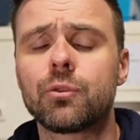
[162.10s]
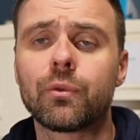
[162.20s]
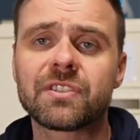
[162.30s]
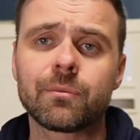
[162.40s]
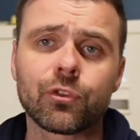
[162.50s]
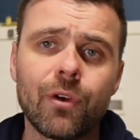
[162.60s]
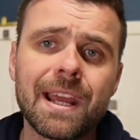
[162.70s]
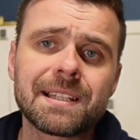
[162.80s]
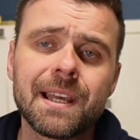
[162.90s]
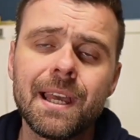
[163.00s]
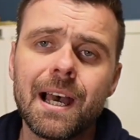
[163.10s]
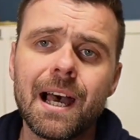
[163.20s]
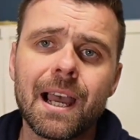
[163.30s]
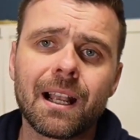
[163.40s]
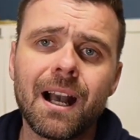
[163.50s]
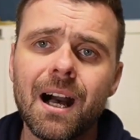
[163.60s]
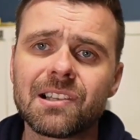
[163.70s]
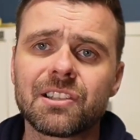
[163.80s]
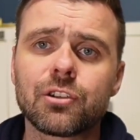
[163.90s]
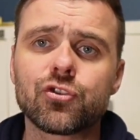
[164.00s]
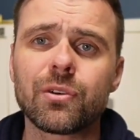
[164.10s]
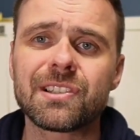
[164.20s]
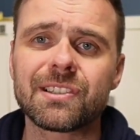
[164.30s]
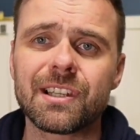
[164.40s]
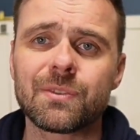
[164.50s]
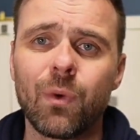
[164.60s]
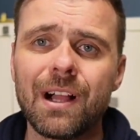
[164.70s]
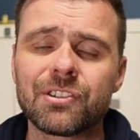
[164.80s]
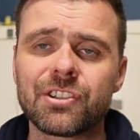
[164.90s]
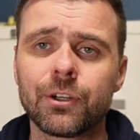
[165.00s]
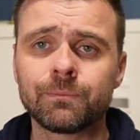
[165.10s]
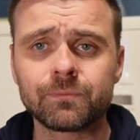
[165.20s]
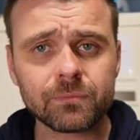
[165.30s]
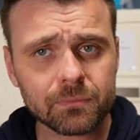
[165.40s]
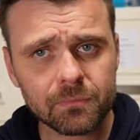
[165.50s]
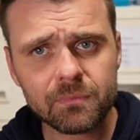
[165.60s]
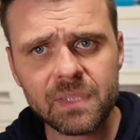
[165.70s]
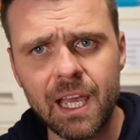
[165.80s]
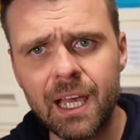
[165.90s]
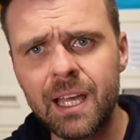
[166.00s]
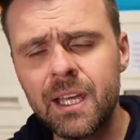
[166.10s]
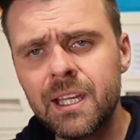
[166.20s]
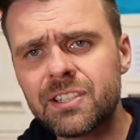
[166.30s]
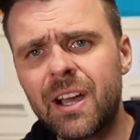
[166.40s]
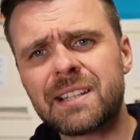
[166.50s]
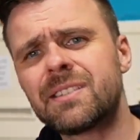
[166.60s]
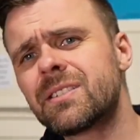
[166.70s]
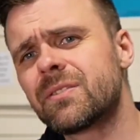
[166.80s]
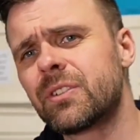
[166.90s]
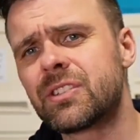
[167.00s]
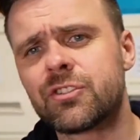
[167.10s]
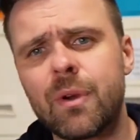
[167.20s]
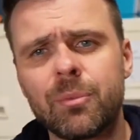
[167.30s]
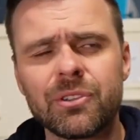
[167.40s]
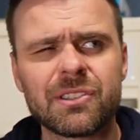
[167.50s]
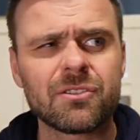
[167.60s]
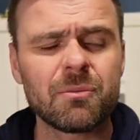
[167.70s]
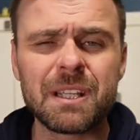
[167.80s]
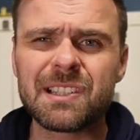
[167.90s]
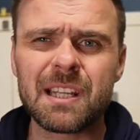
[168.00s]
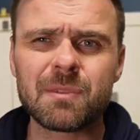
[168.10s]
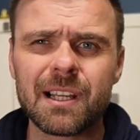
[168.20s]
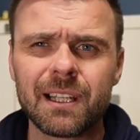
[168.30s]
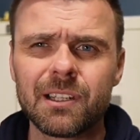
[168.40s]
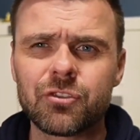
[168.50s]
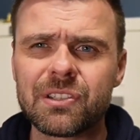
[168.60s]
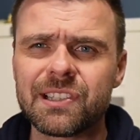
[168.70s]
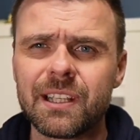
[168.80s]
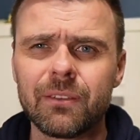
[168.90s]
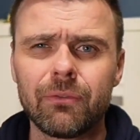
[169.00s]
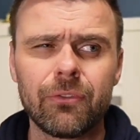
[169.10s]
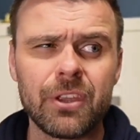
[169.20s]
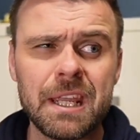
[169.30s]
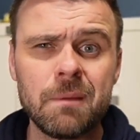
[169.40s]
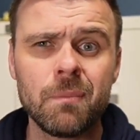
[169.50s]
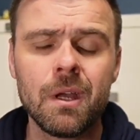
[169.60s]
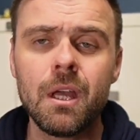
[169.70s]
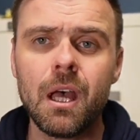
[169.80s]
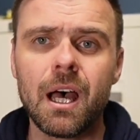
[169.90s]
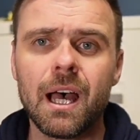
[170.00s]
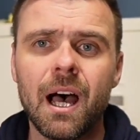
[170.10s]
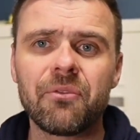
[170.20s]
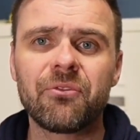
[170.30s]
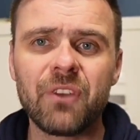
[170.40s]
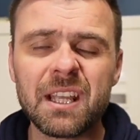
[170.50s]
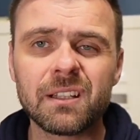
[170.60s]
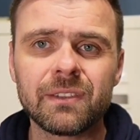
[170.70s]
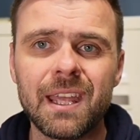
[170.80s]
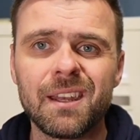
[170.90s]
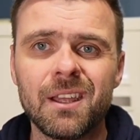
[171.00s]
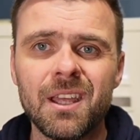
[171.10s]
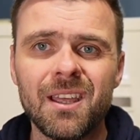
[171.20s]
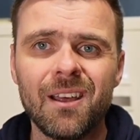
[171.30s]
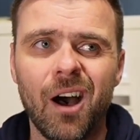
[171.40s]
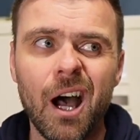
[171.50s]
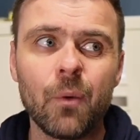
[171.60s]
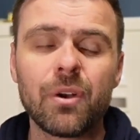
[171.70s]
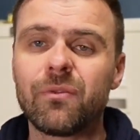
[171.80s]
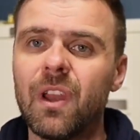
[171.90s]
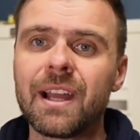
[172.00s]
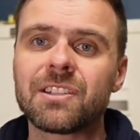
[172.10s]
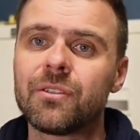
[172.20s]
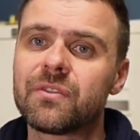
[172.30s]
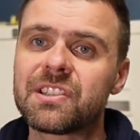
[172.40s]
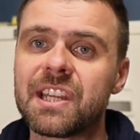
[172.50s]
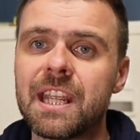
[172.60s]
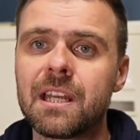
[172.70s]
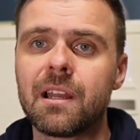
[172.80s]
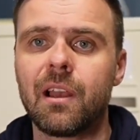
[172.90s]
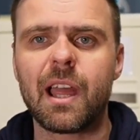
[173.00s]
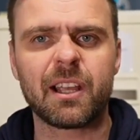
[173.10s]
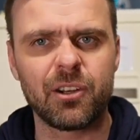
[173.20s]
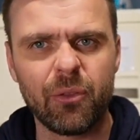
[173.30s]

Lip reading: with some great casting choices as well. So Titans versus Rebels to me seems like an interesting theme. I think that I would have liked to have seen like an